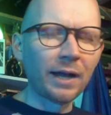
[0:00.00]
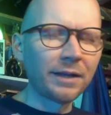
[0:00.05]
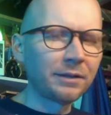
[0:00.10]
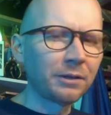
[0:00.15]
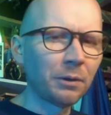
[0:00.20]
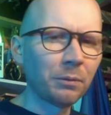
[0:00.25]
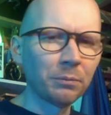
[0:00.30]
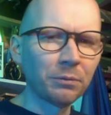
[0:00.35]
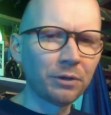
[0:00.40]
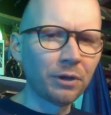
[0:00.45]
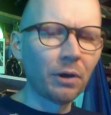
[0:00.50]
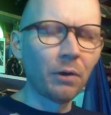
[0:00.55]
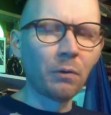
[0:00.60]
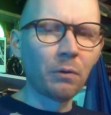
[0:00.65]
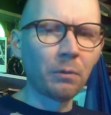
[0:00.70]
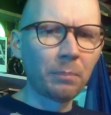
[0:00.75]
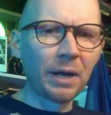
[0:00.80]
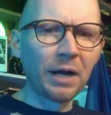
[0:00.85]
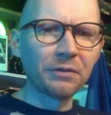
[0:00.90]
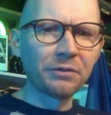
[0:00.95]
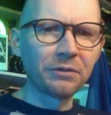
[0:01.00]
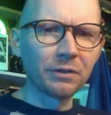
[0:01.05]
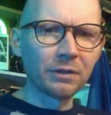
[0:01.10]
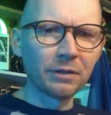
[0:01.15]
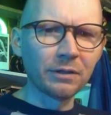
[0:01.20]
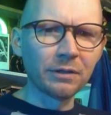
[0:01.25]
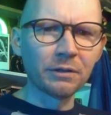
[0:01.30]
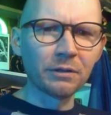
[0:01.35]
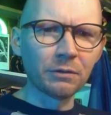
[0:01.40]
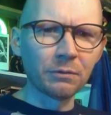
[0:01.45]
don't know about the
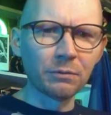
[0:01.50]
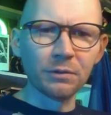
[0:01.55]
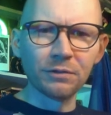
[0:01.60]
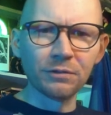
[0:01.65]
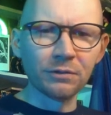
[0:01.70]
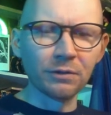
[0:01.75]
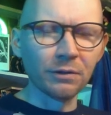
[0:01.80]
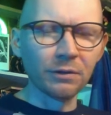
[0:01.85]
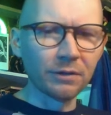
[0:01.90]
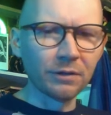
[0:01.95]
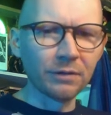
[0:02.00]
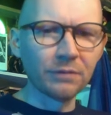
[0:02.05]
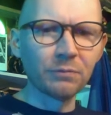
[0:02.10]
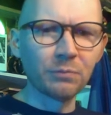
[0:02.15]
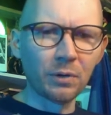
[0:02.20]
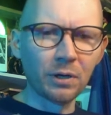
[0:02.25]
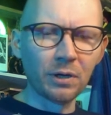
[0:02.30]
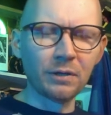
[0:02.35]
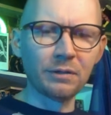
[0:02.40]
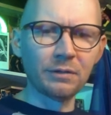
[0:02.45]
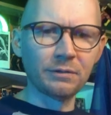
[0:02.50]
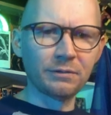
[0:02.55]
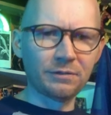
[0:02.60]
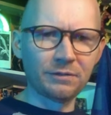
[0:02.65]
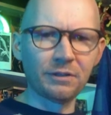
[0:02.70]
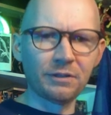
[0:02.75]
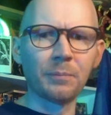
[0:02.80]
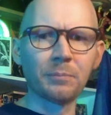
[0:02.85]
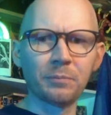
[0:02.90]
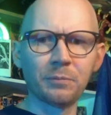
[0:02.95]
clear crystal. This one
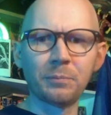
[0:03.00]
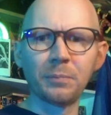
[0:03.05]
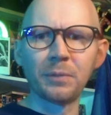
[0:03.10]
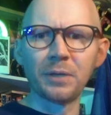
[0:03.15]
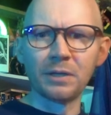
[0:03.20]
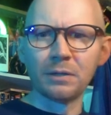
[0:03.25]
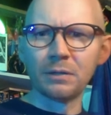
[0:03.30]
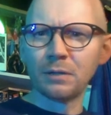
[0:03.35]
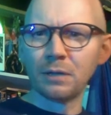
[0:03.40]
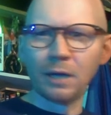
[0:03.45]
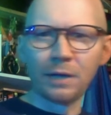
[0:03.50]
stumped me.